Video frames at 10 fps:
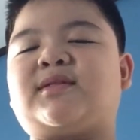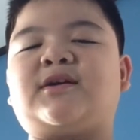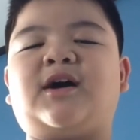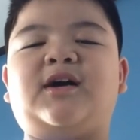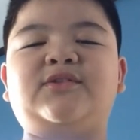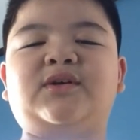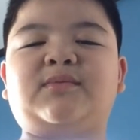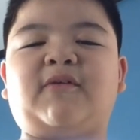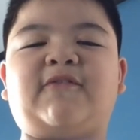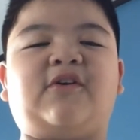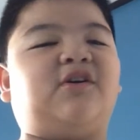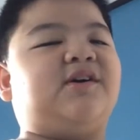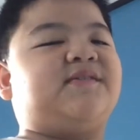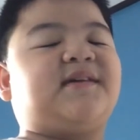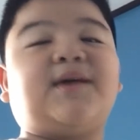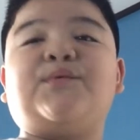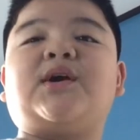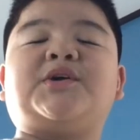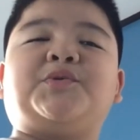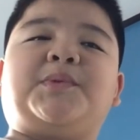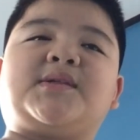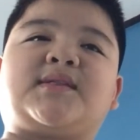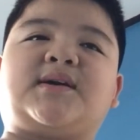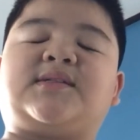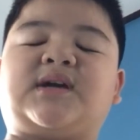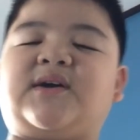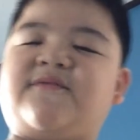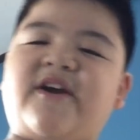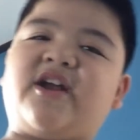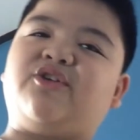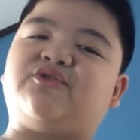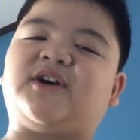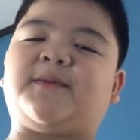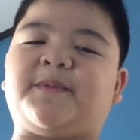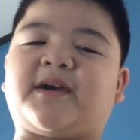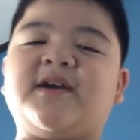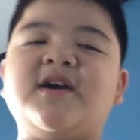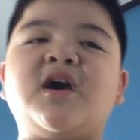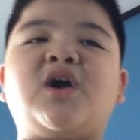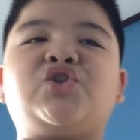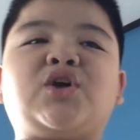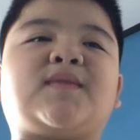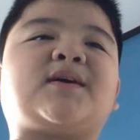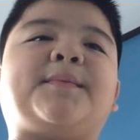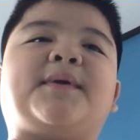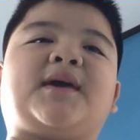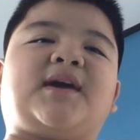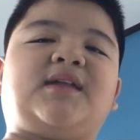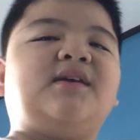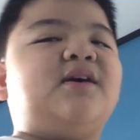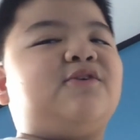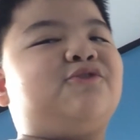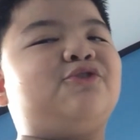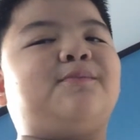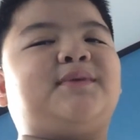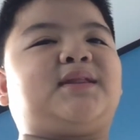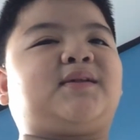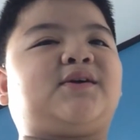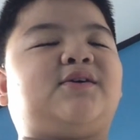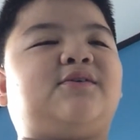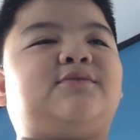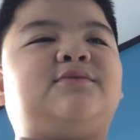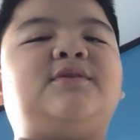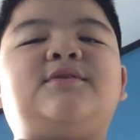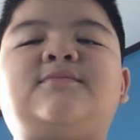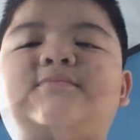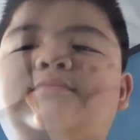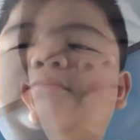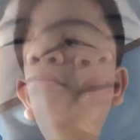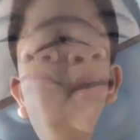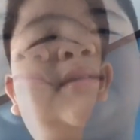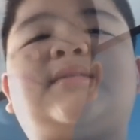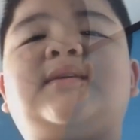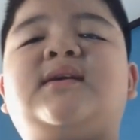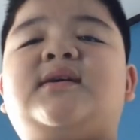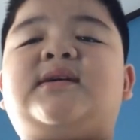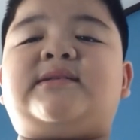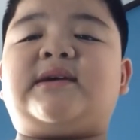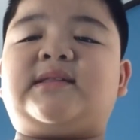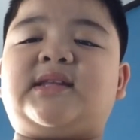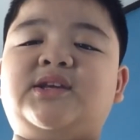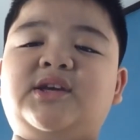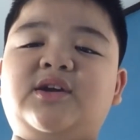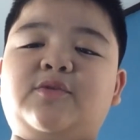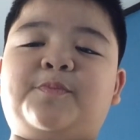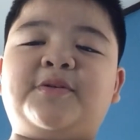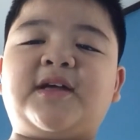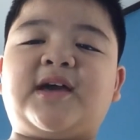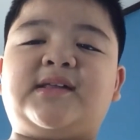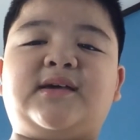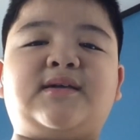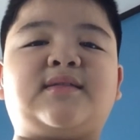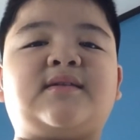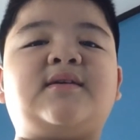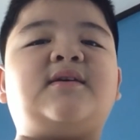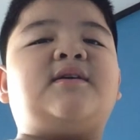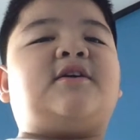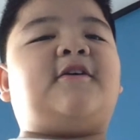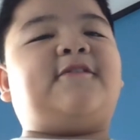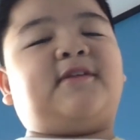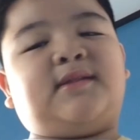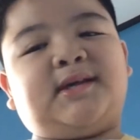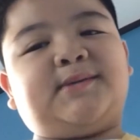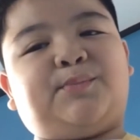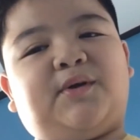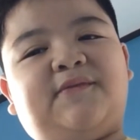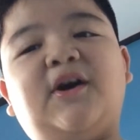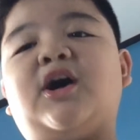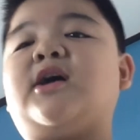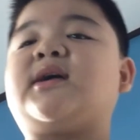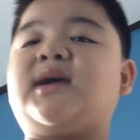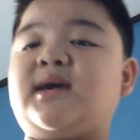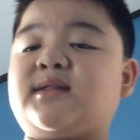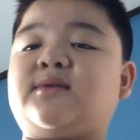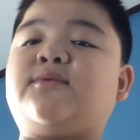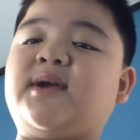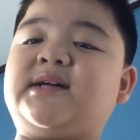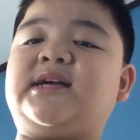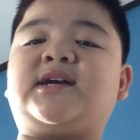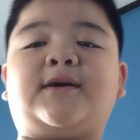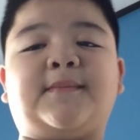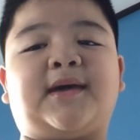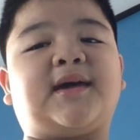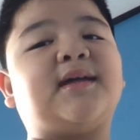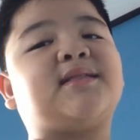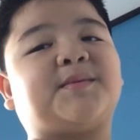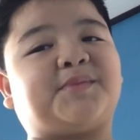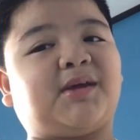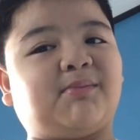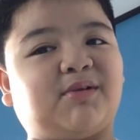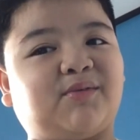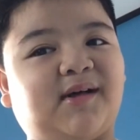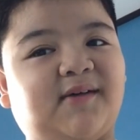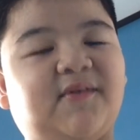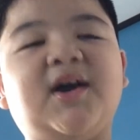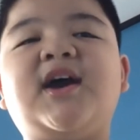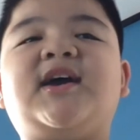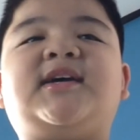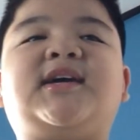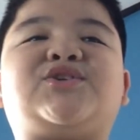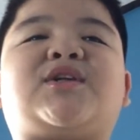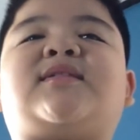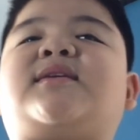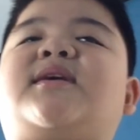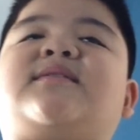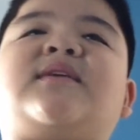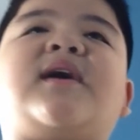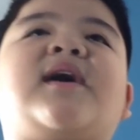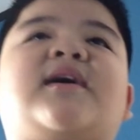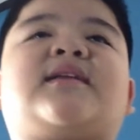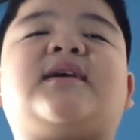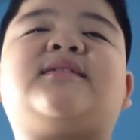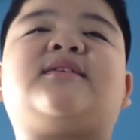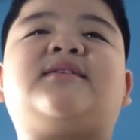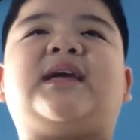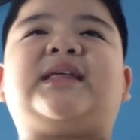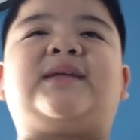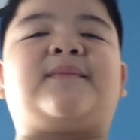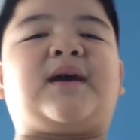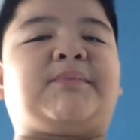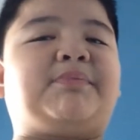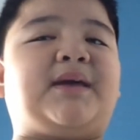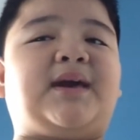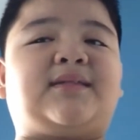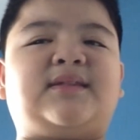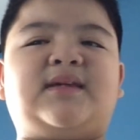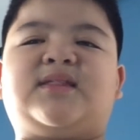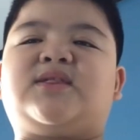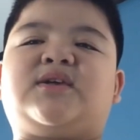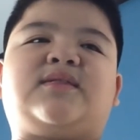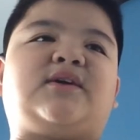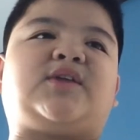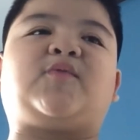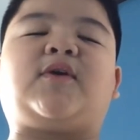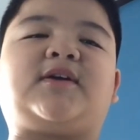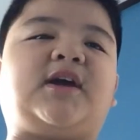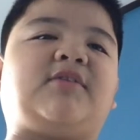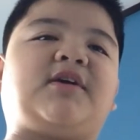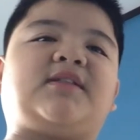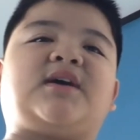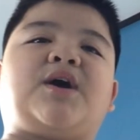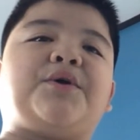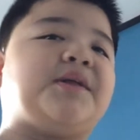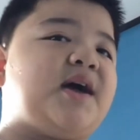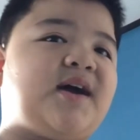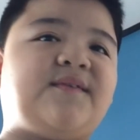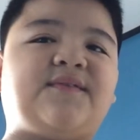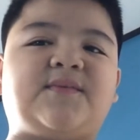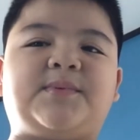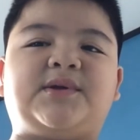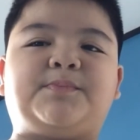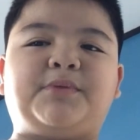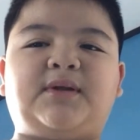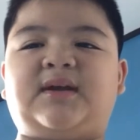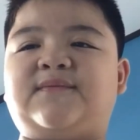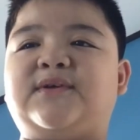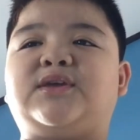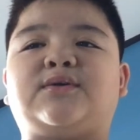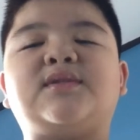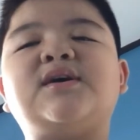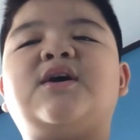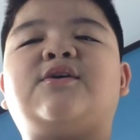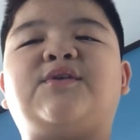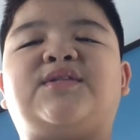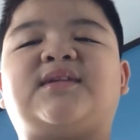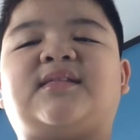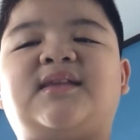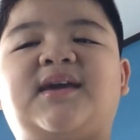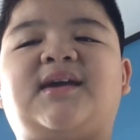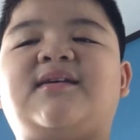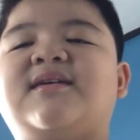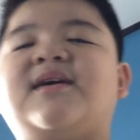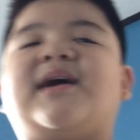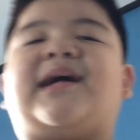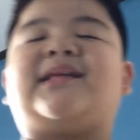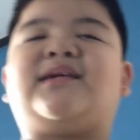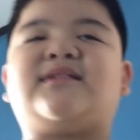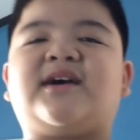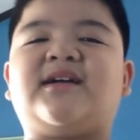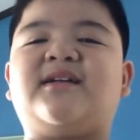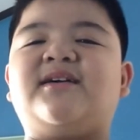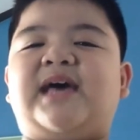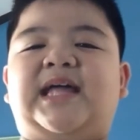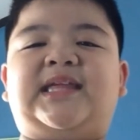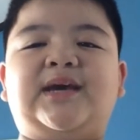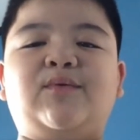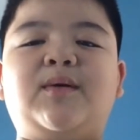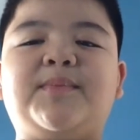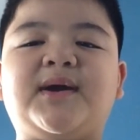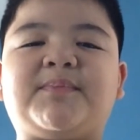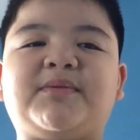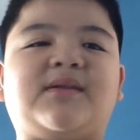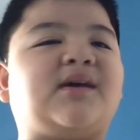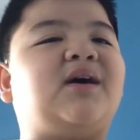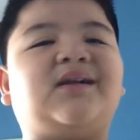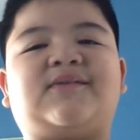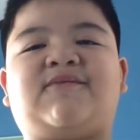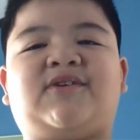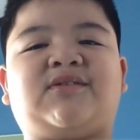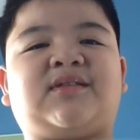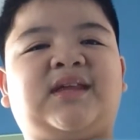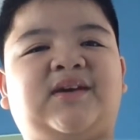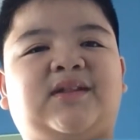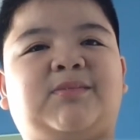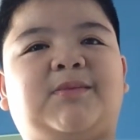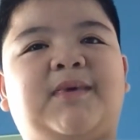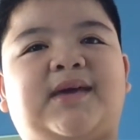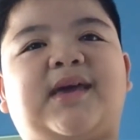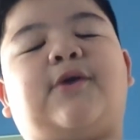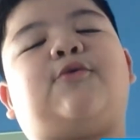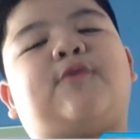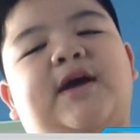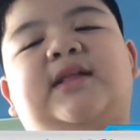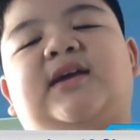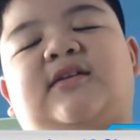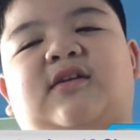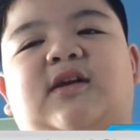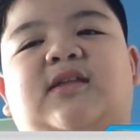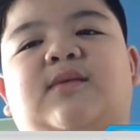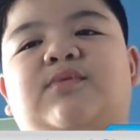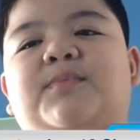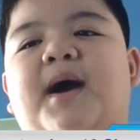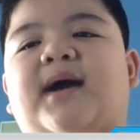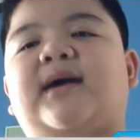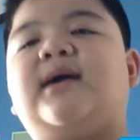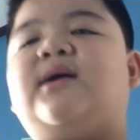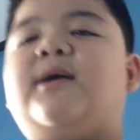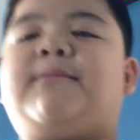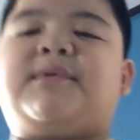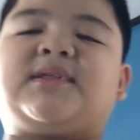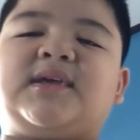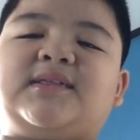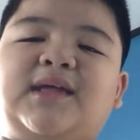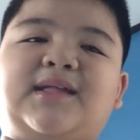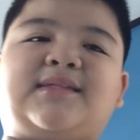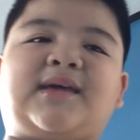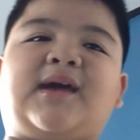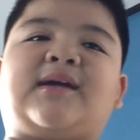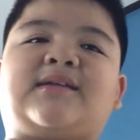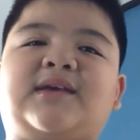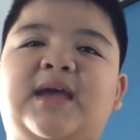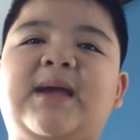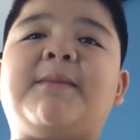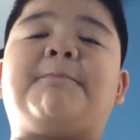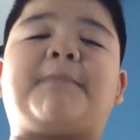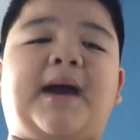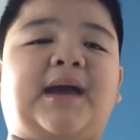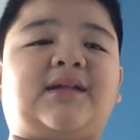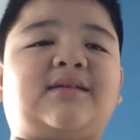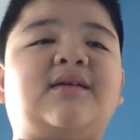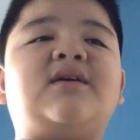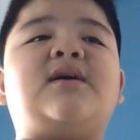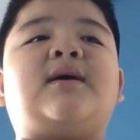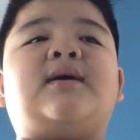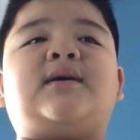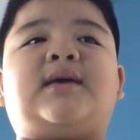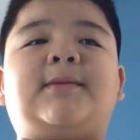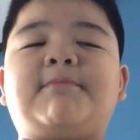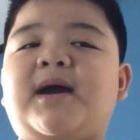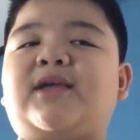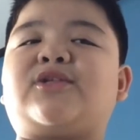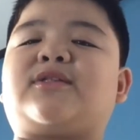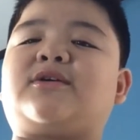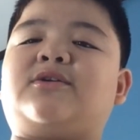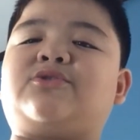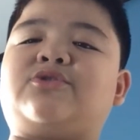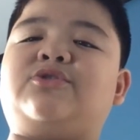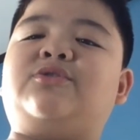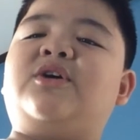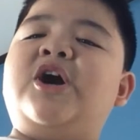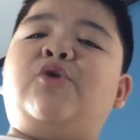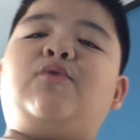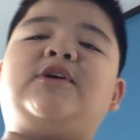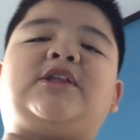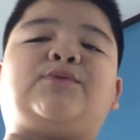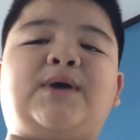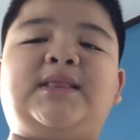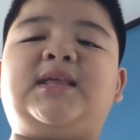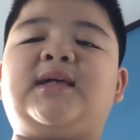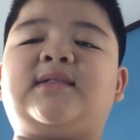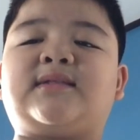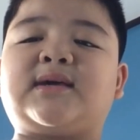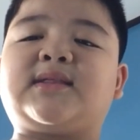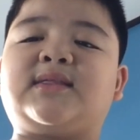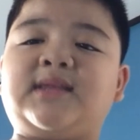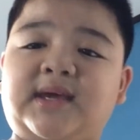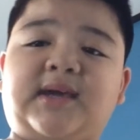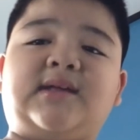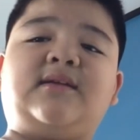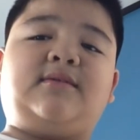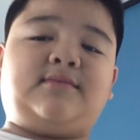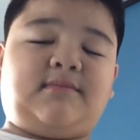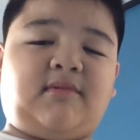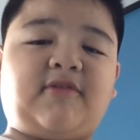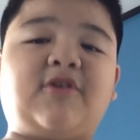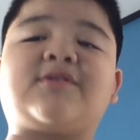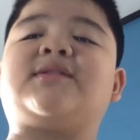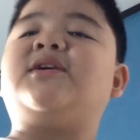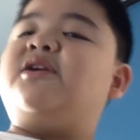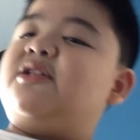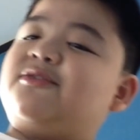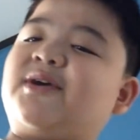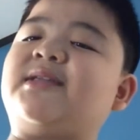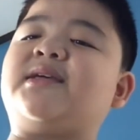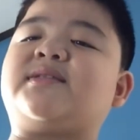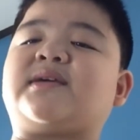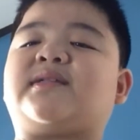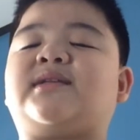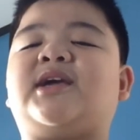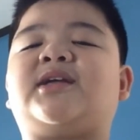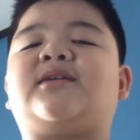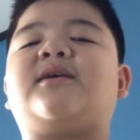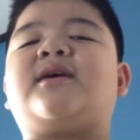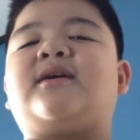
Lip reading: Carl number 4, and today we're going to be discussing a very new topic just coming in 2 minutes ago. Carl says that the new playlist of the Singapore vlog is really coming in September 12. He just says, the internet in my place is just not working right now, and I haven't been uploading videos recently. And he said that he will be uploading all the videos that he has been making when internet comes back, but he did say that he might just go through with a 2016, remember folks, 2016